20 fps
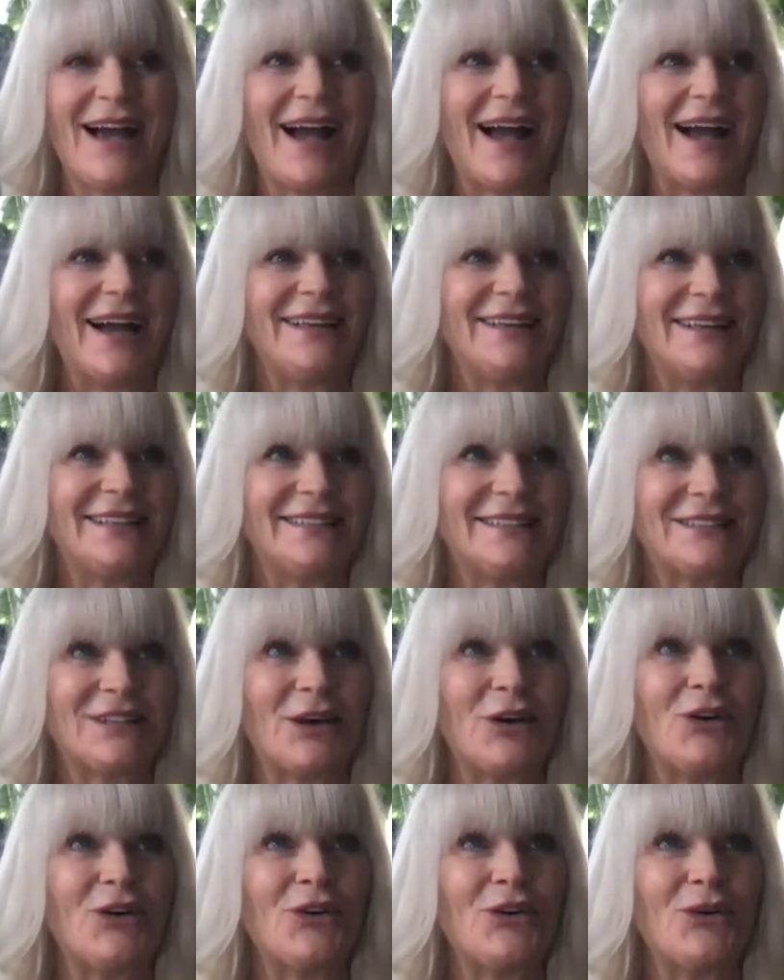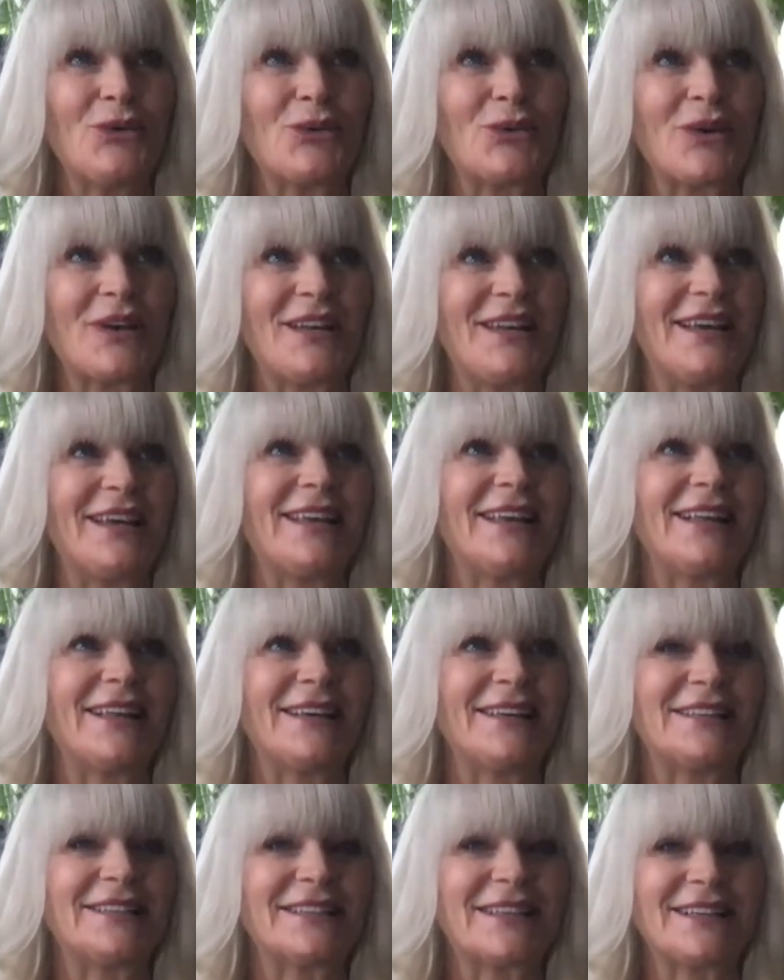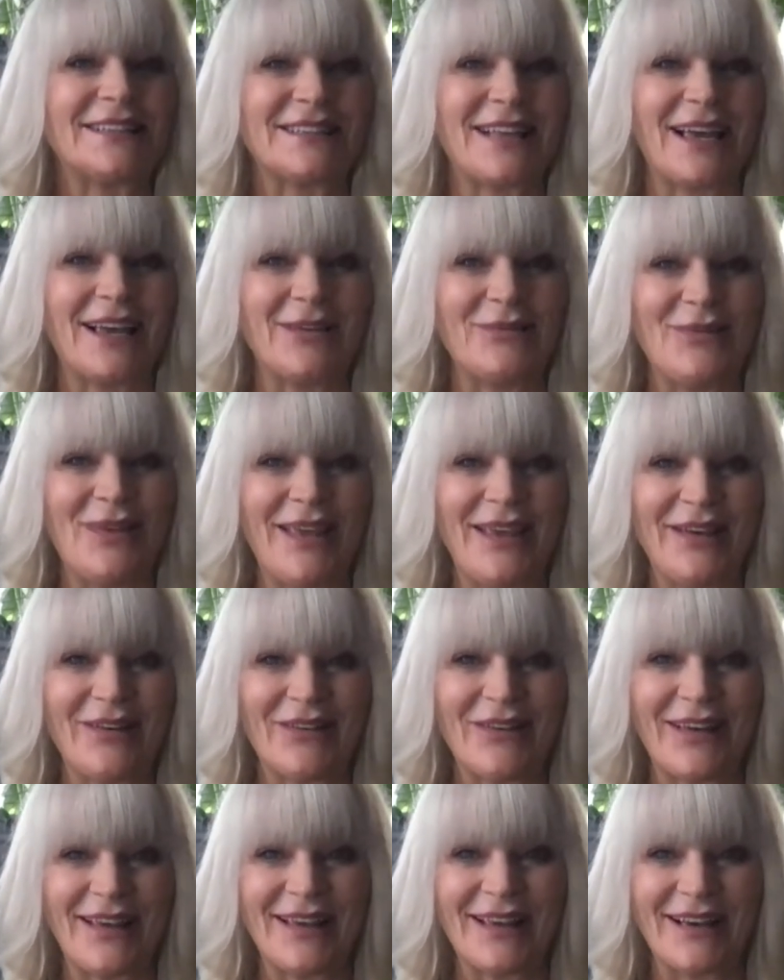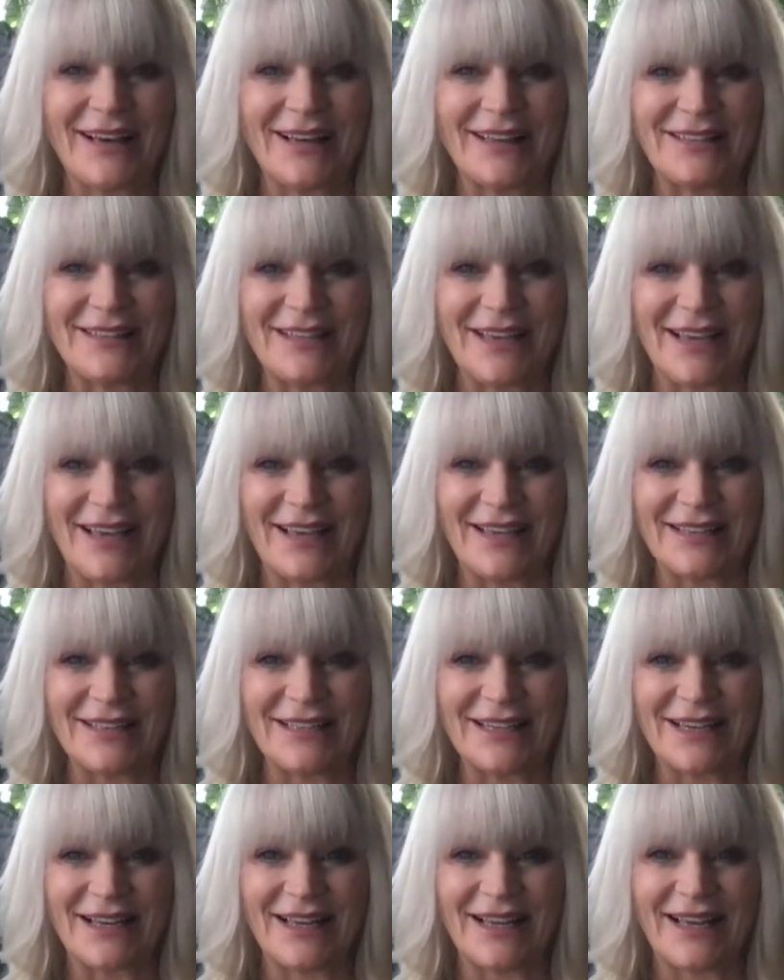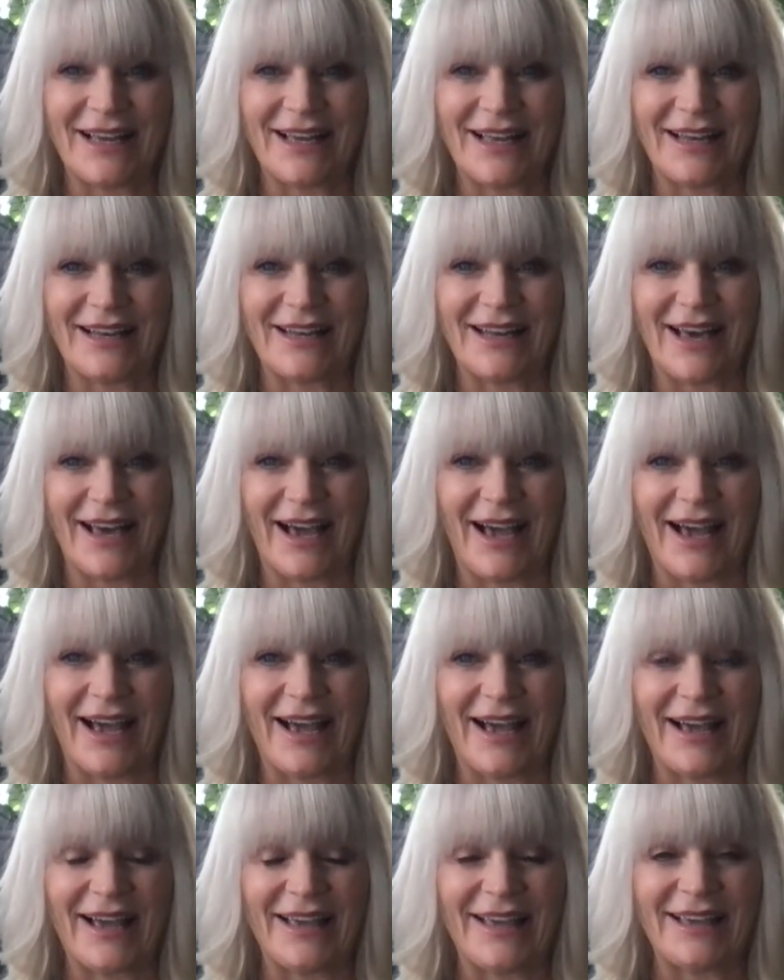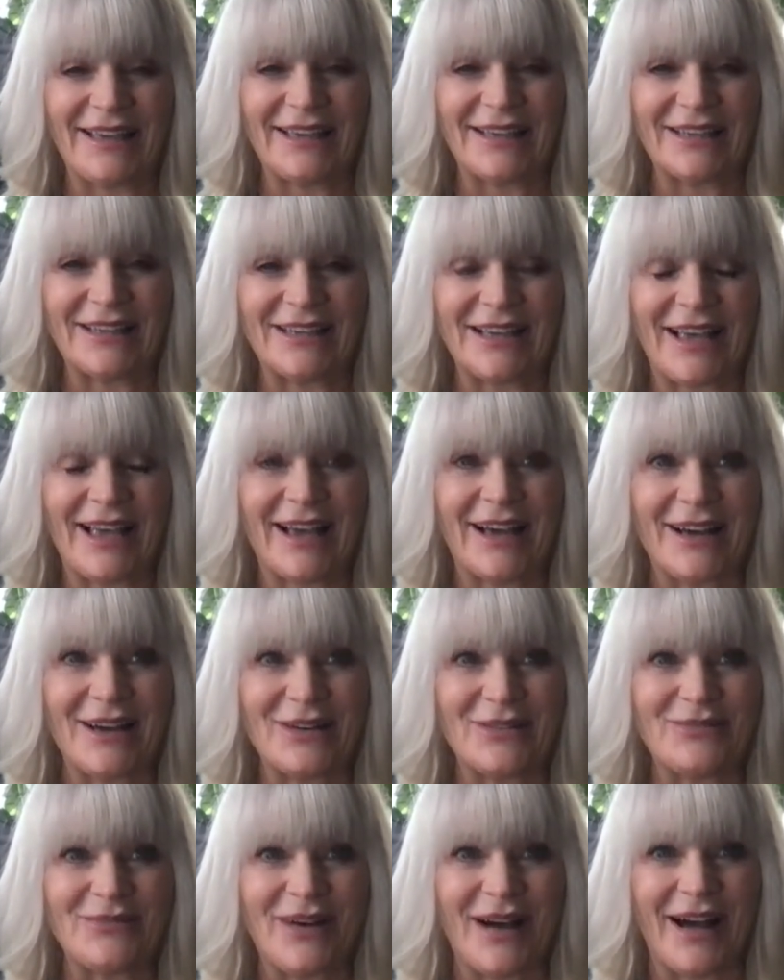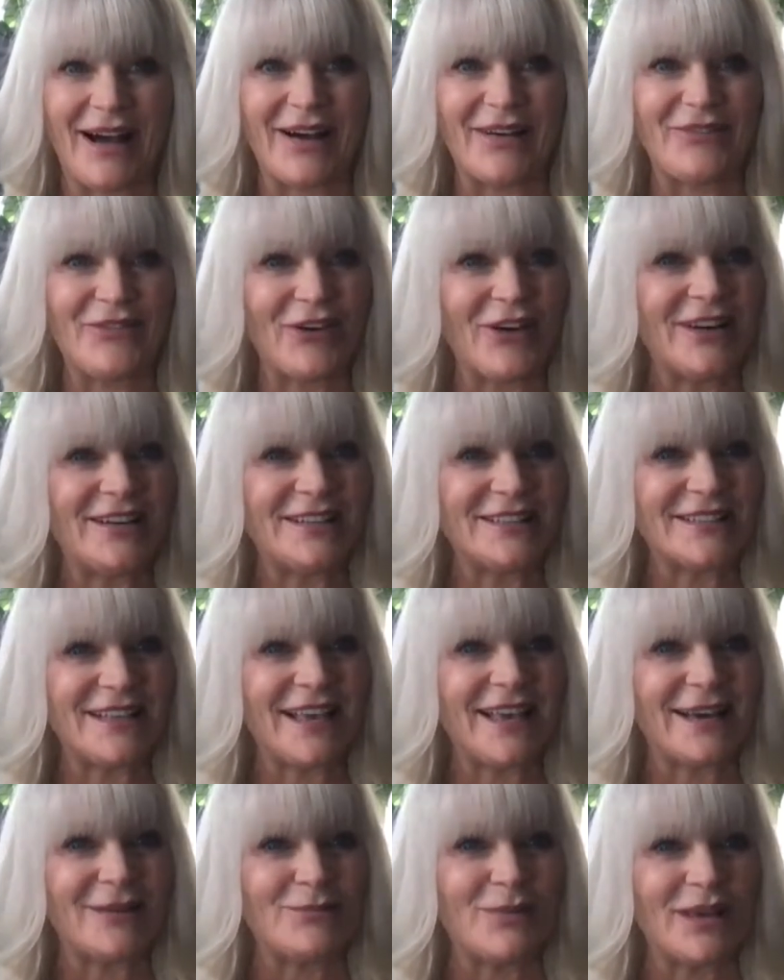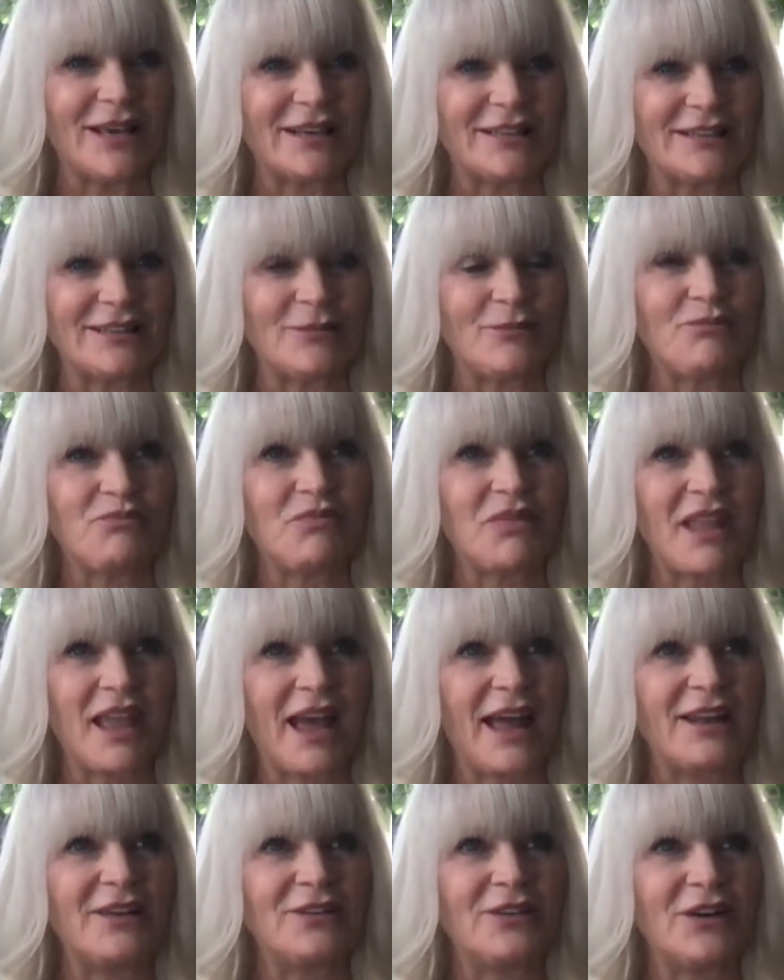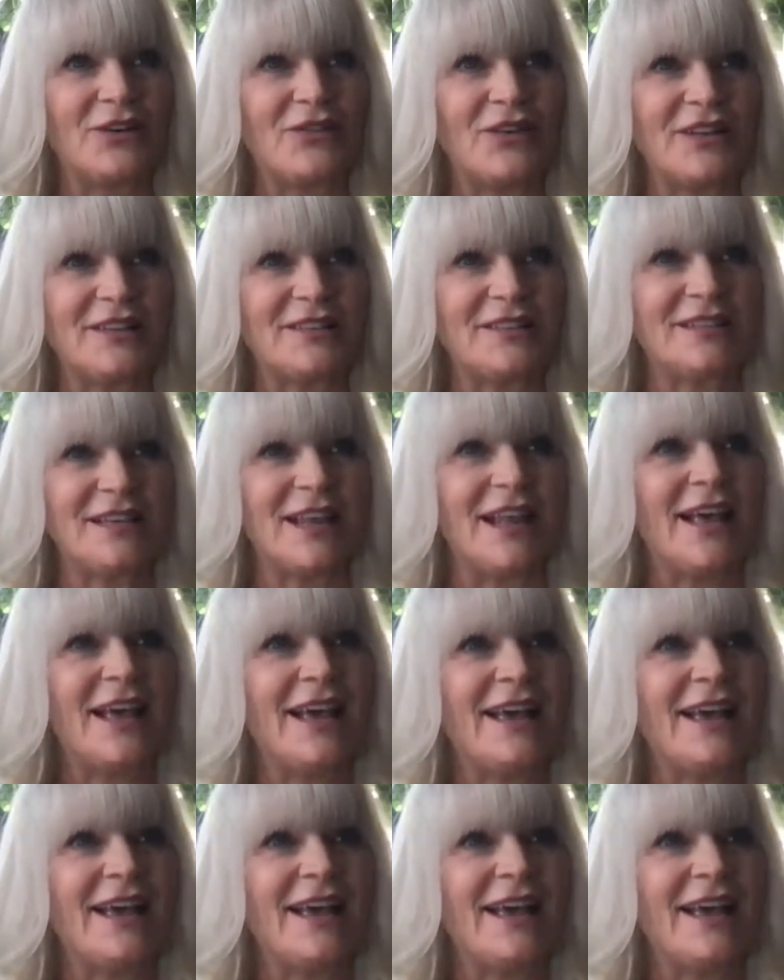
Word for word: I, it's so ridiculous because I'm hearing a date and I am afraid to say it because I don't know if it's to,